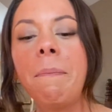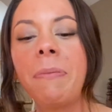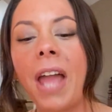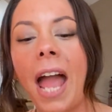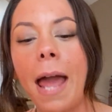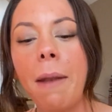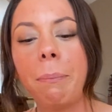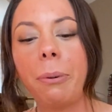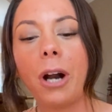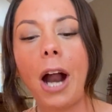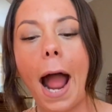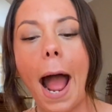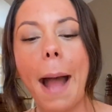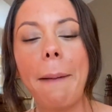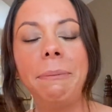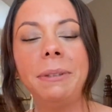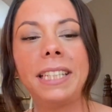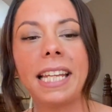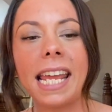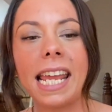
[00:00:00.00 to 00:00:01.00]
And
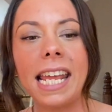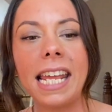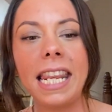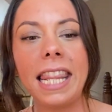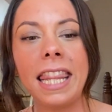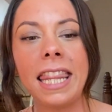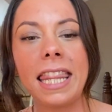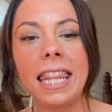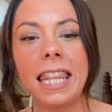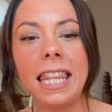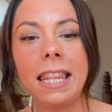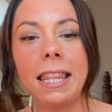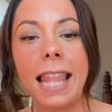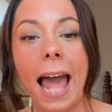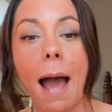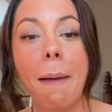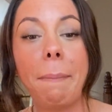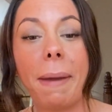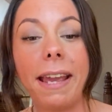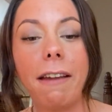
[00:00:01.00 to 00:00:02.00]
perhaps in
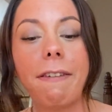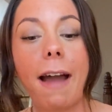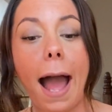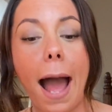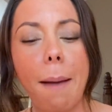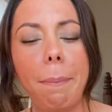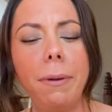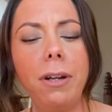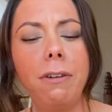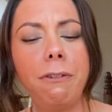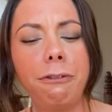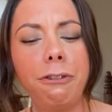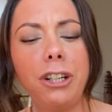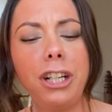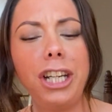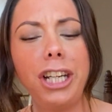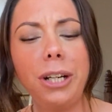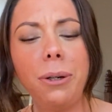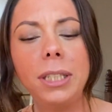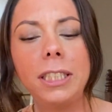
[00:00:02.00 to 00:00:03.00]
that may have happened for
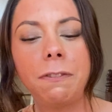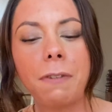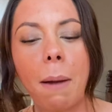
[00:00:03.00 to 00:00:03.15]
you.